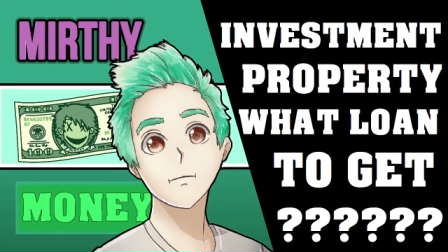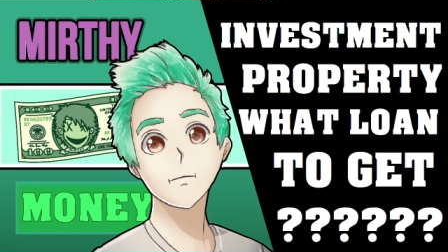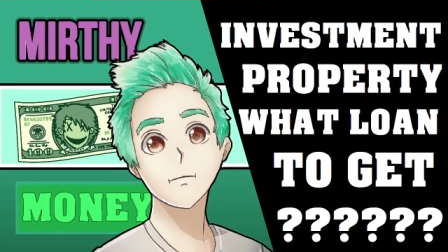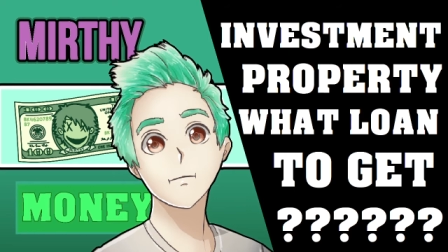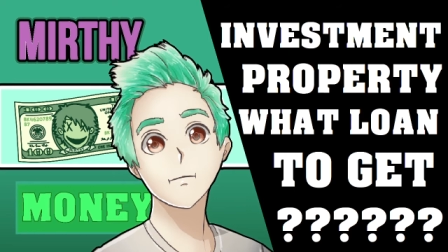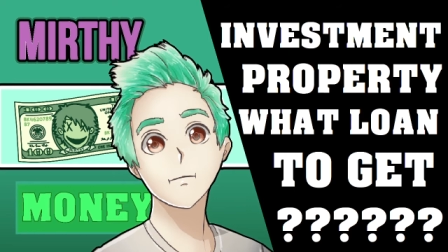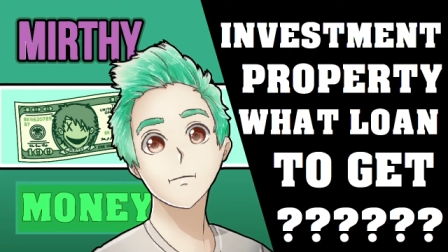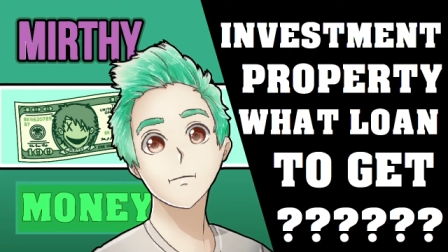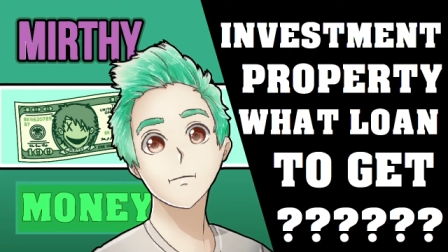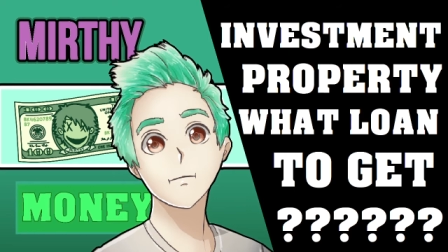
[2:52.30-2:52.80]

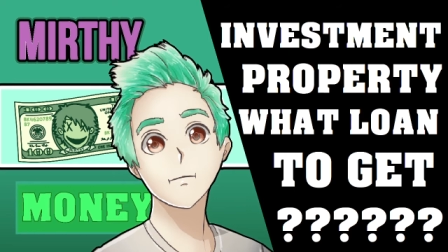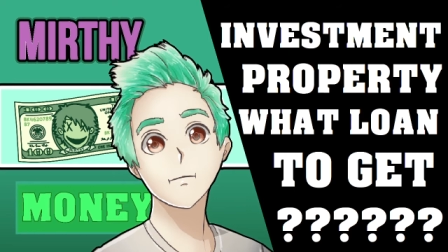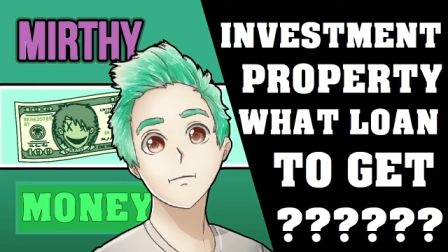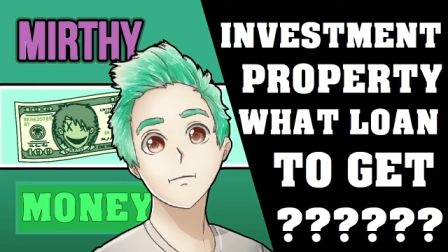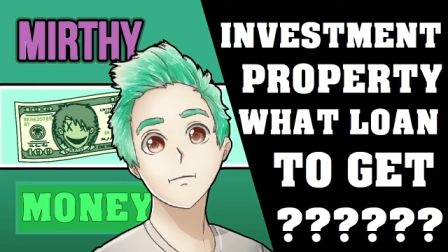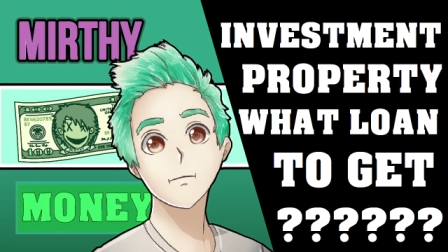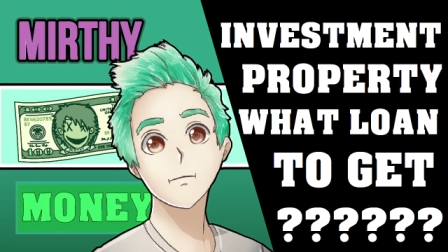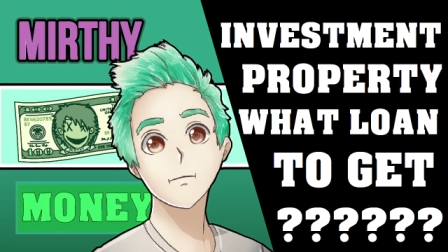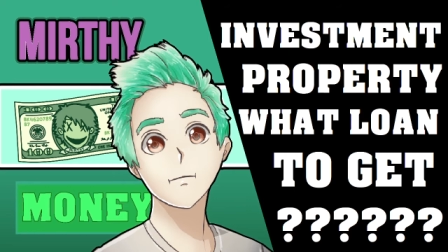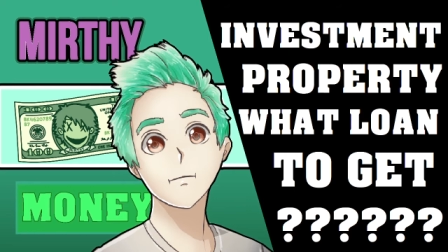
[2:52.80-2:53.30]
if you
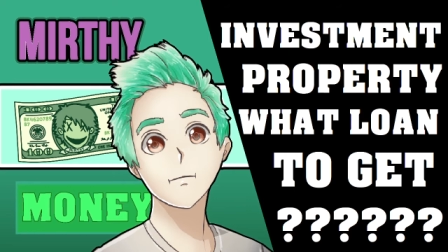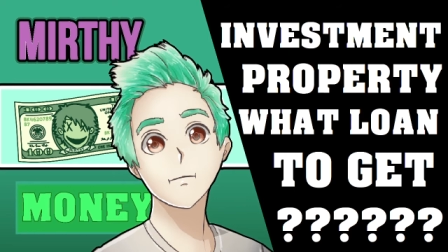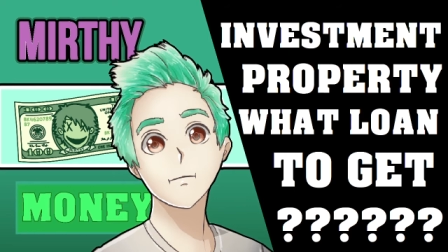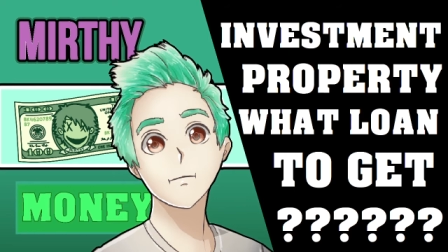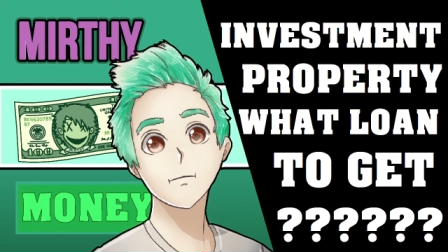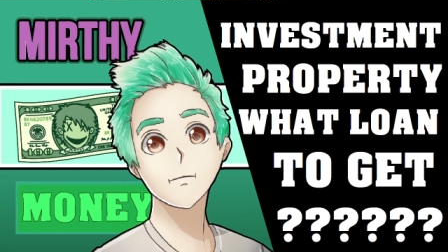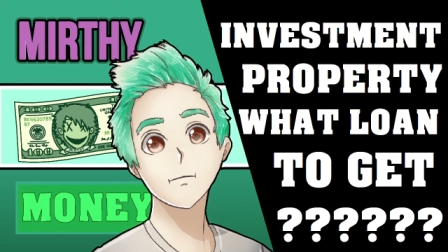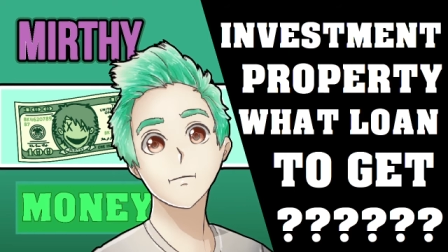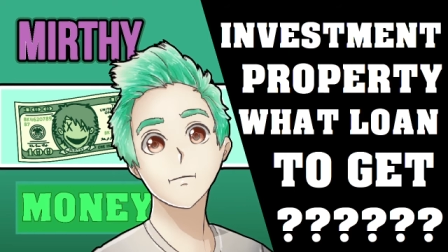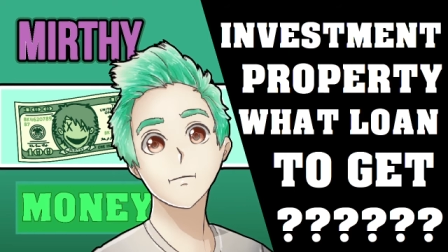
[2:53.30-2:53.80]
haven't
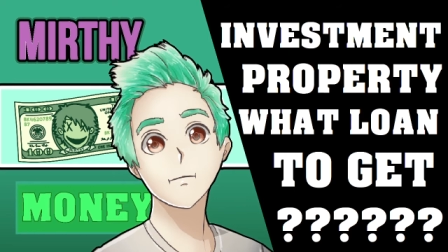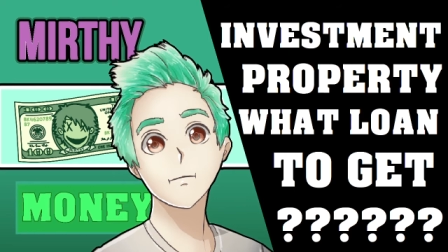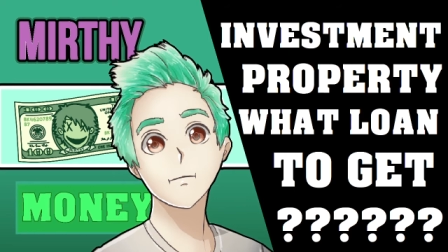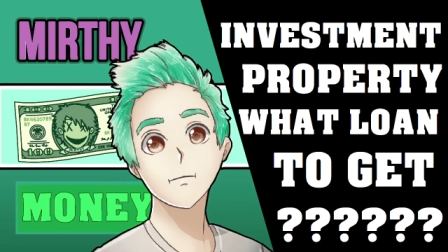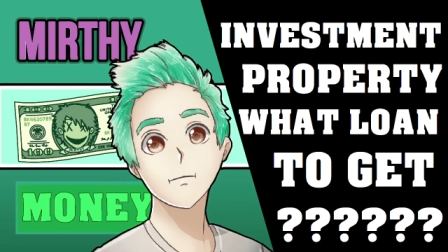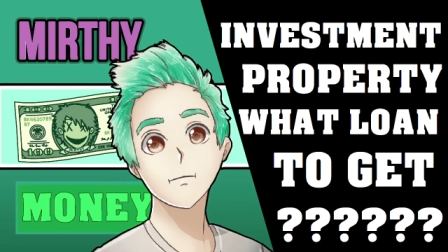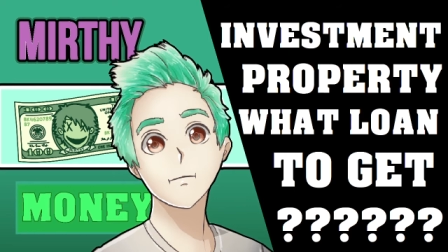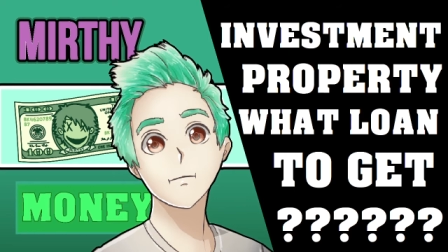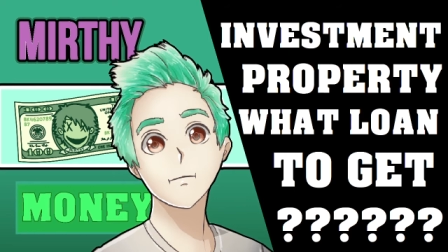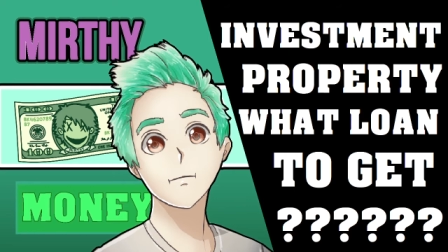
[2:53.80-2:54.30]
used up
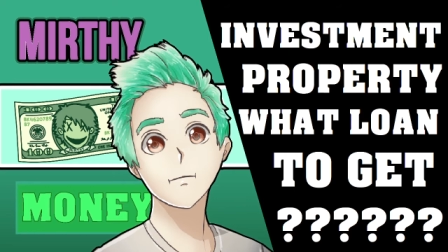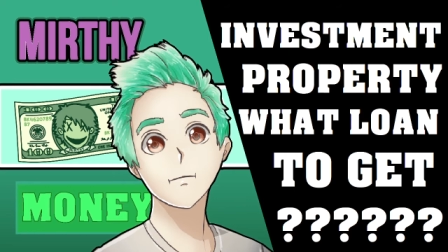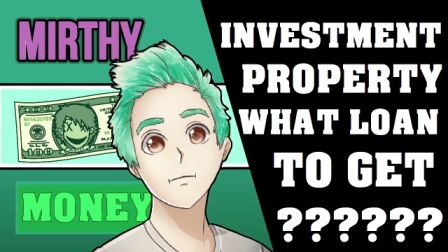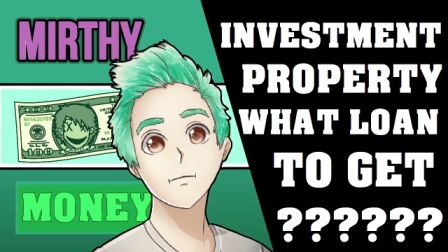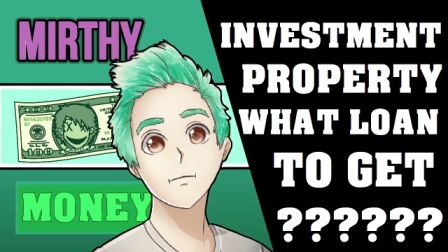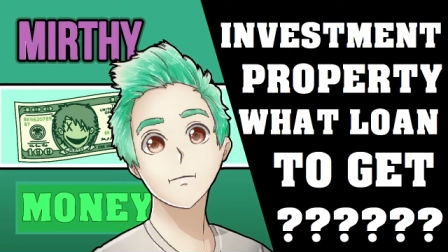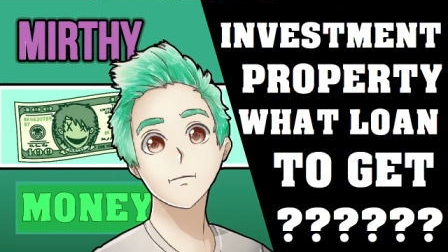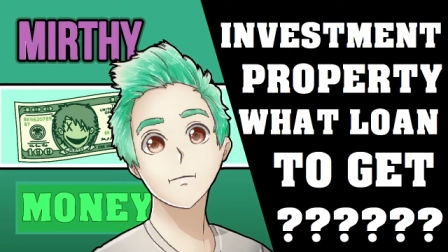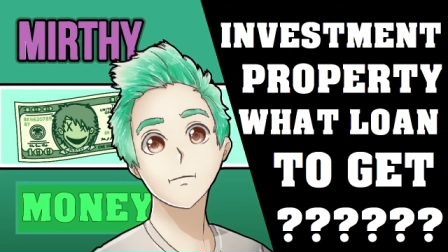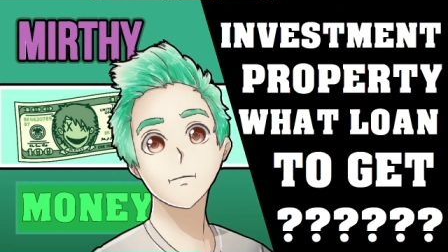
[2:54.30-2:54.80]
all of the
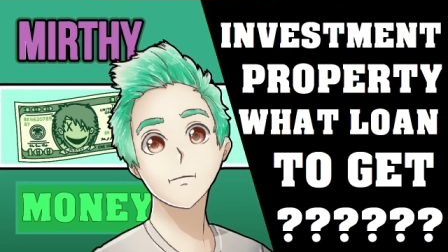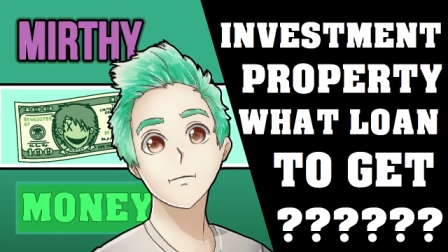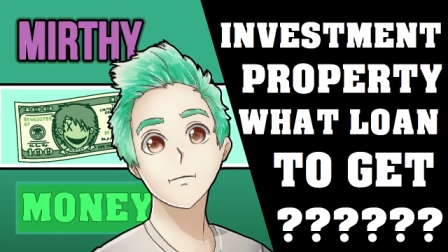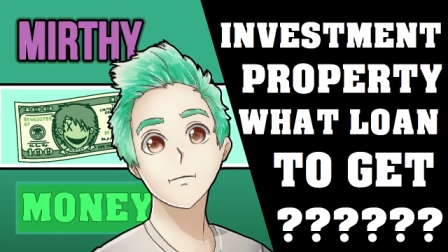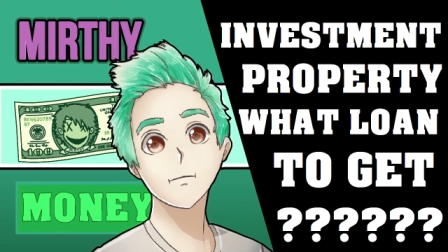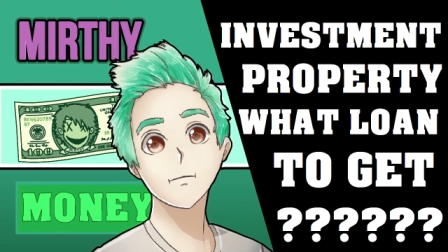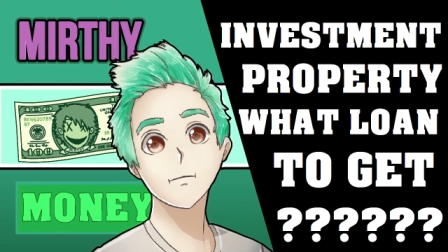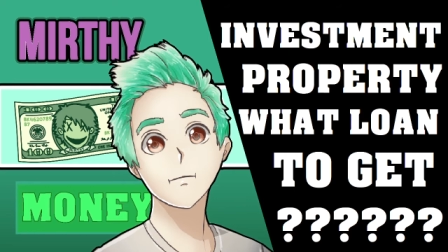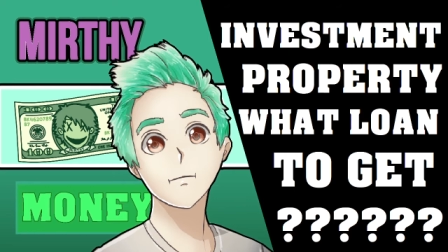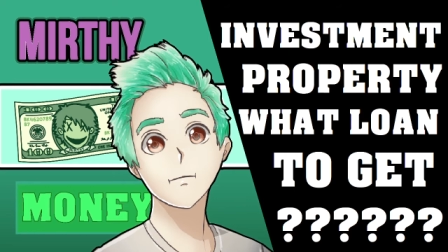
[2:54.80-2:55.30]
allotted amount.
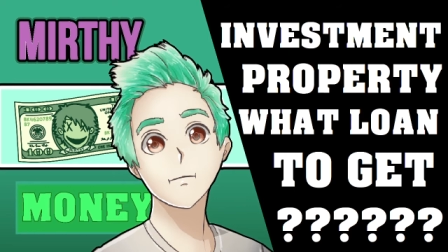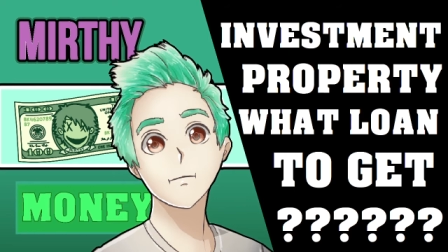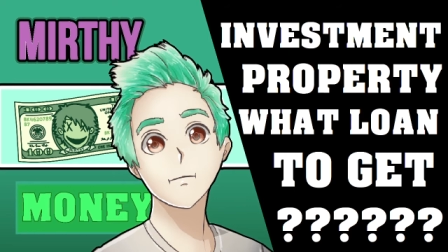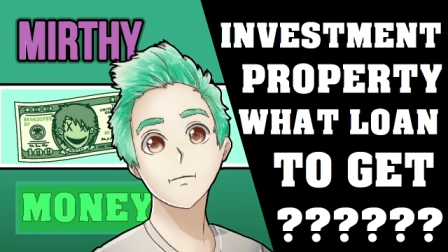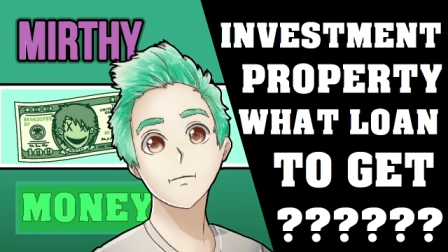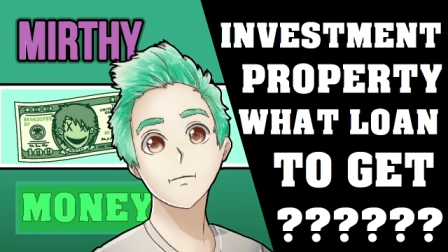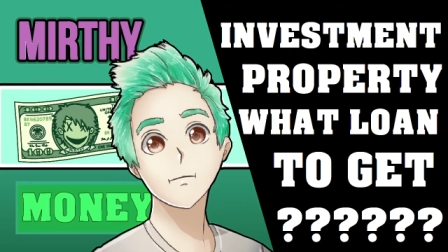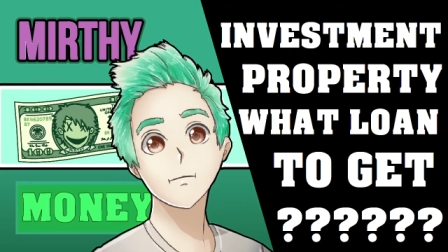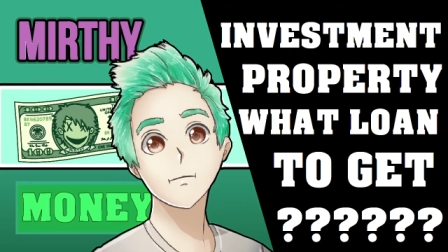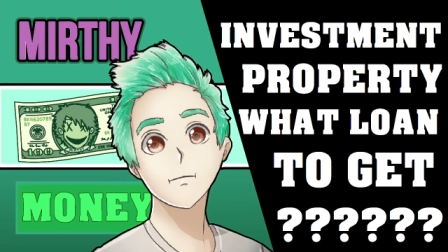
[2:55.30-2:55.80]

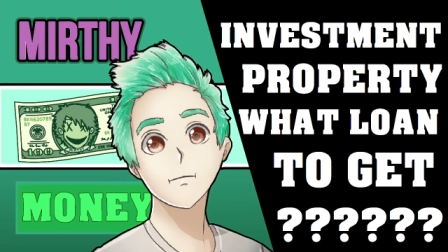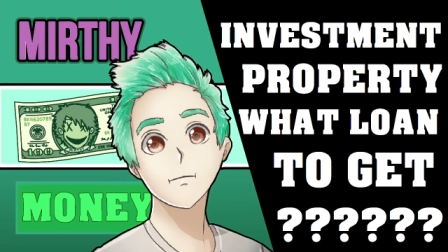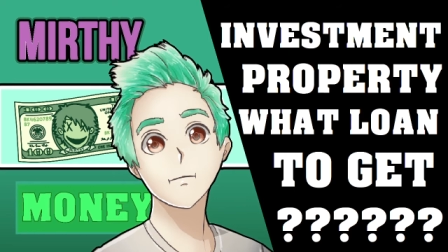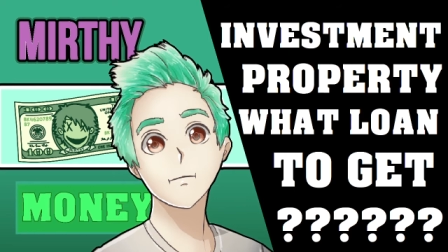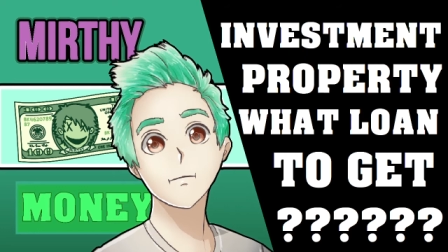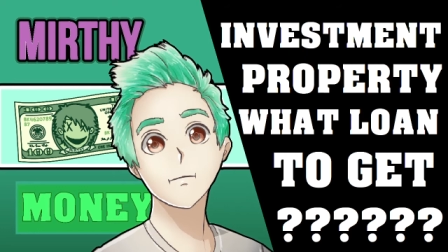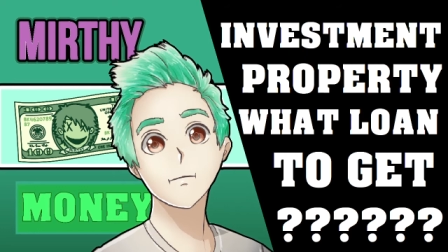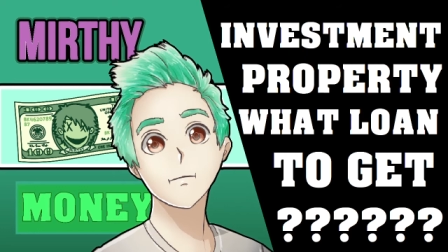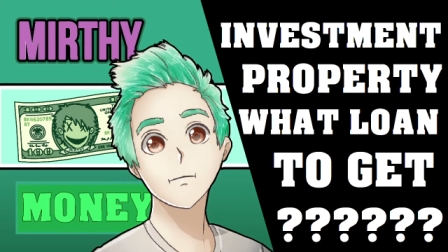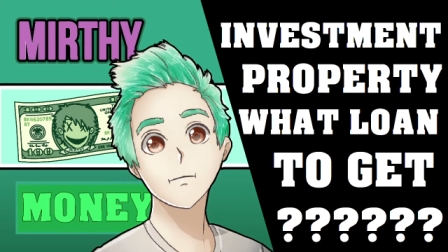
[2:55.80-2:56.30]
It
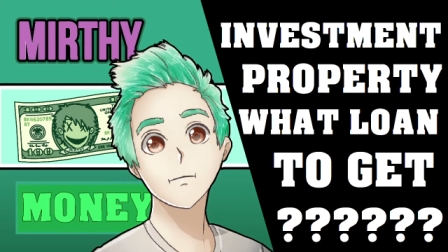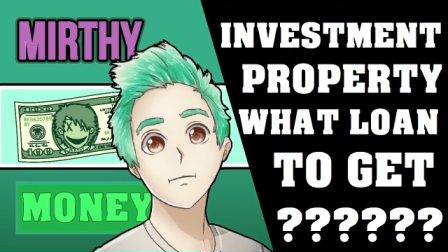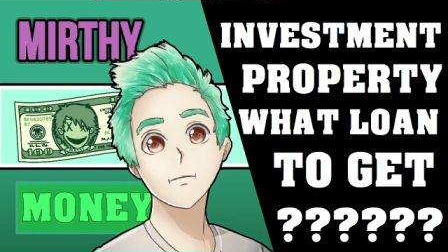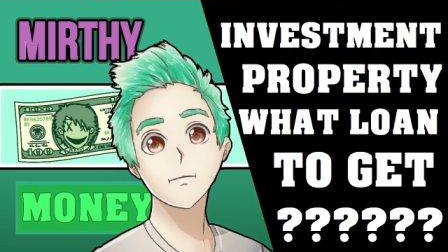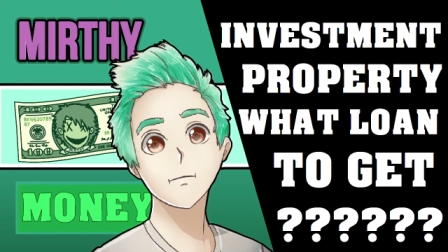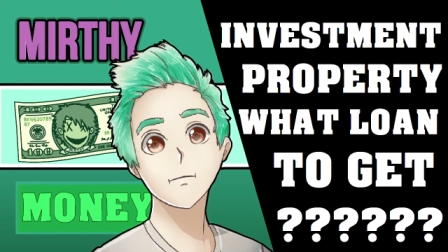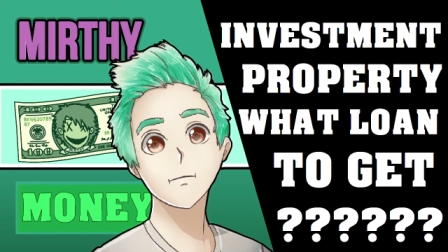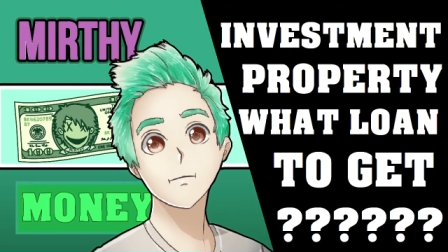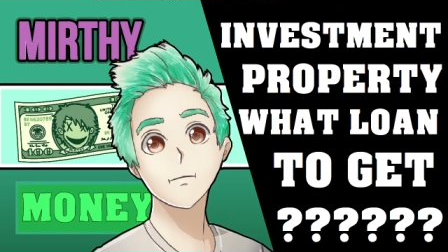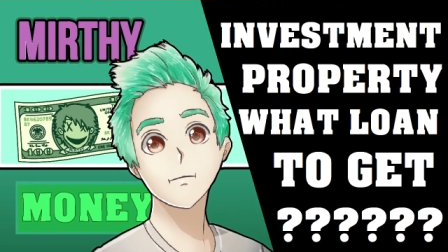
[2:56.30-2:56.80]
varies by
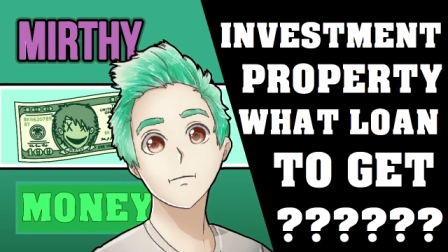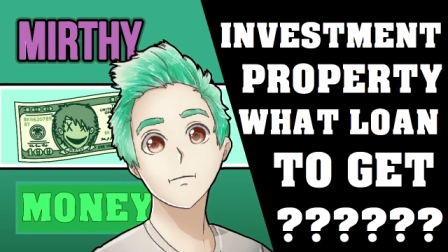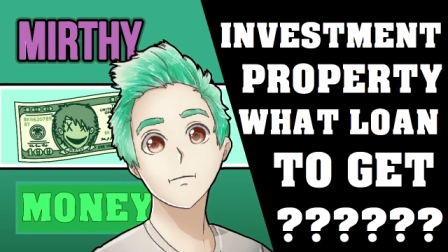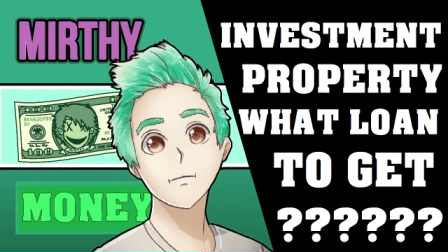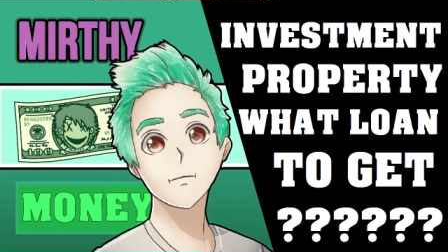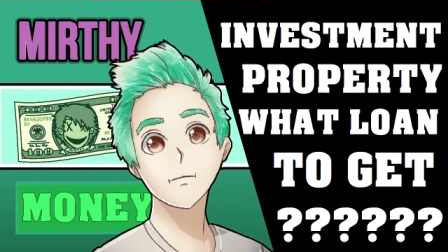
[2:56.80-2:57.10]
location.